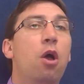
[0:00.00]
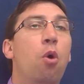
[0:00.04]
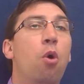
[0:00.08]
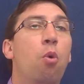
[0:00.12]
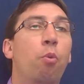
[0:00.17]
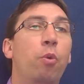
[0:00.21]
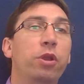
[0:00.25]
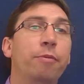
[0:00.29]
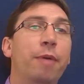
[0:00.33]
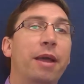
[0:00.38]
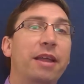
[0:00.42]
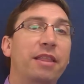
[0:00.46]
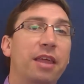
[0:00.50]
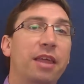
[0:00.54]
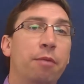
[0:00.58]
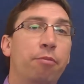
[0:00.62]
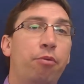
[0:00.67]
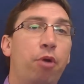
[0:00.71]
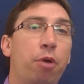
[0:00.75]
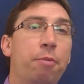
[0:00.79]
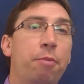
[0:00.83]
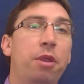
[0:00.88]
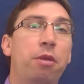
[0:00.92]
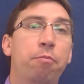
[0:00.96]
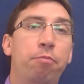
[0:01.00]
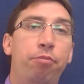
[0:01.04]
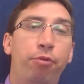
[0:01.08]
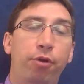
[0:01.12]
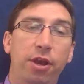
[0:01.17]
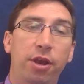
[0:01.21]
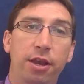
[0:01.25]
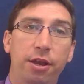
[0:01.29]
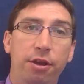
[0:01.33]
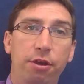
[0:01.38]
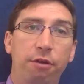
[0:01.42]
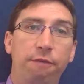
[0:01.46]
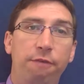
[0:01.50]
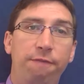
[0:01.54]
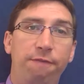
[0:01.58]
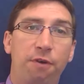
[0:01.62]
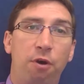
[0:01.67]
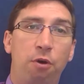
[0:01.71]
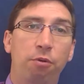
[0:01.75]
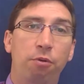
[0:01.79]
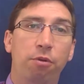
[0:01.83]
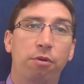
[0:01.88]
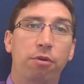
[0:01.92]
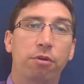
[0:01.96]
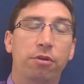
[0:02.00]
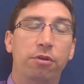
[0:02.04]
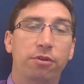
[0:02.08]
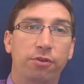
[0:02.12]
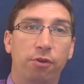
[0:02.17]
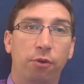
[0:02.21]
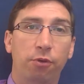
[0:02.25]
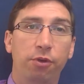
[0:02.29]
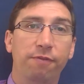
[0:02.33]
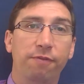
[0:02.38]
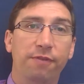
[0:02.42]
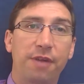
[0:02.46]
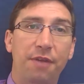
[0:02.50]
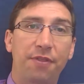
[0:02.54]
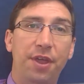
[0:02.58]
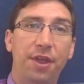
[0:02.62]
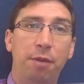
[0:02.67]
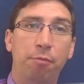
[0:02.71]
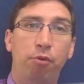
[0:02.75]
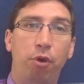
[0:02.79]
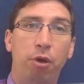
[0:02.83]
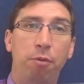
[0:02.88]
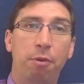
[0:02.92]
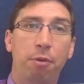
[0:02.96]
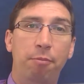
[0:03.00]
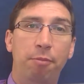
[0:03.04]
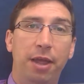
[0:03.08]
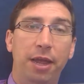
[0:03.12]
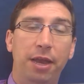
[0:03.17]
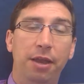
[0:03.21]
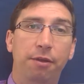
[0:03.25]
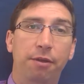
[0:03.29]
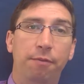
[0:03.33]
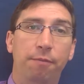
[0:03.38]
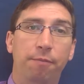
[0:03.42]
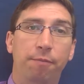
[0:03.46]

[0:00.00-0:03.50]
when you make that appointment, put it into your phone so you've got that appointment made.